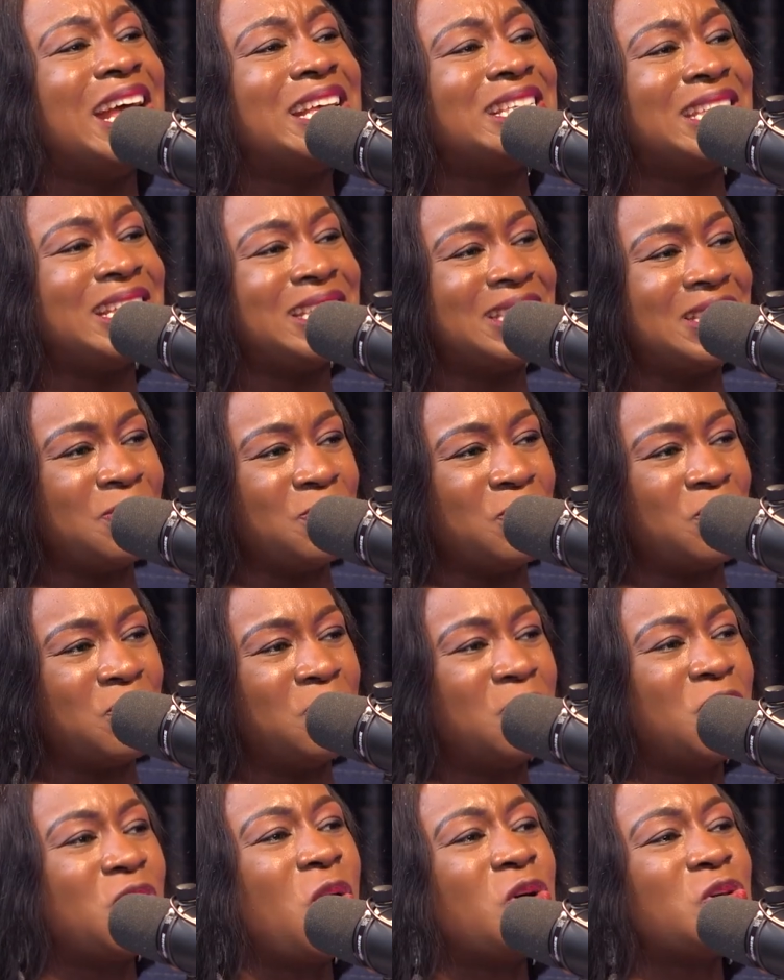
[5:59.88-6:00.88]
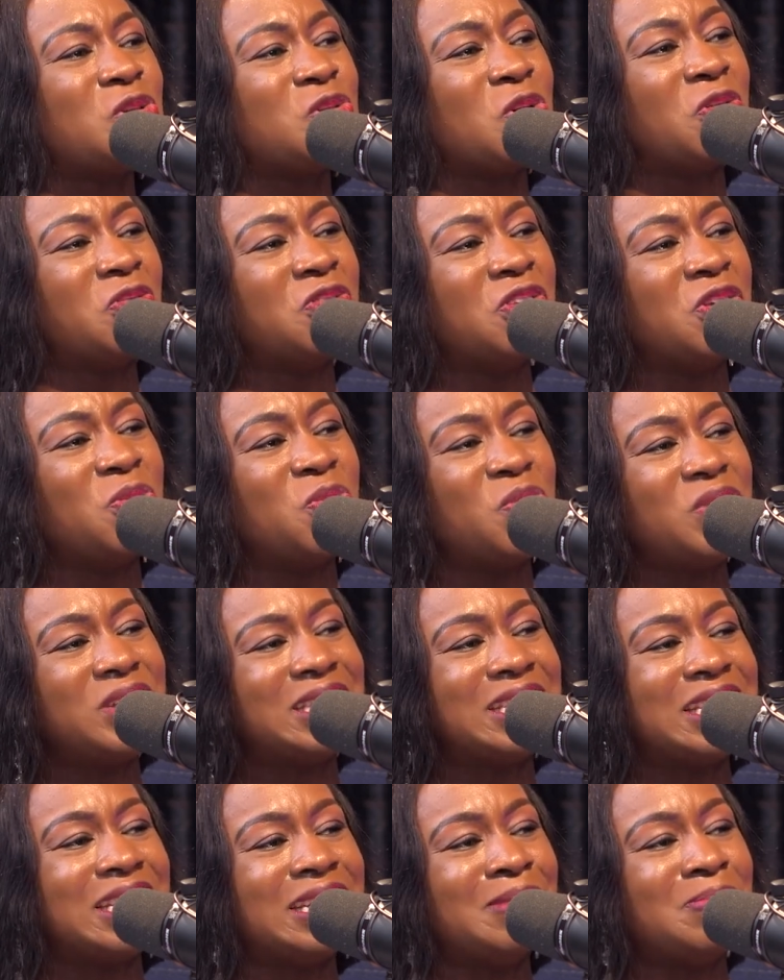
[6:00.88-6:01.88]
accessible because of the
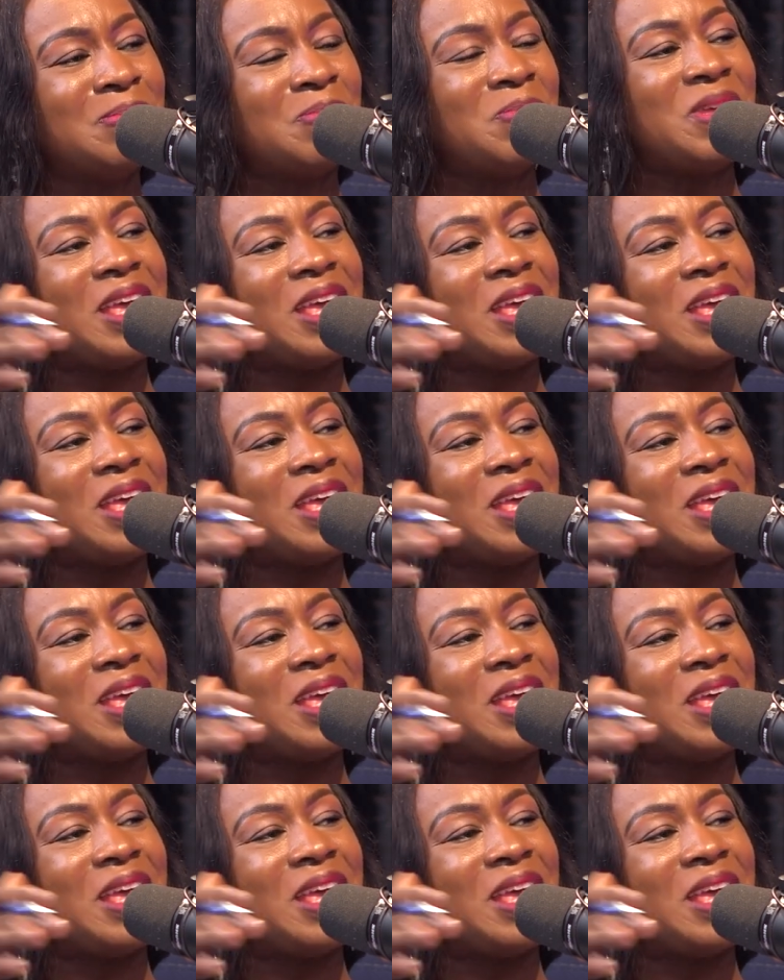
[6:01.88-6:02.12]
reasons yes.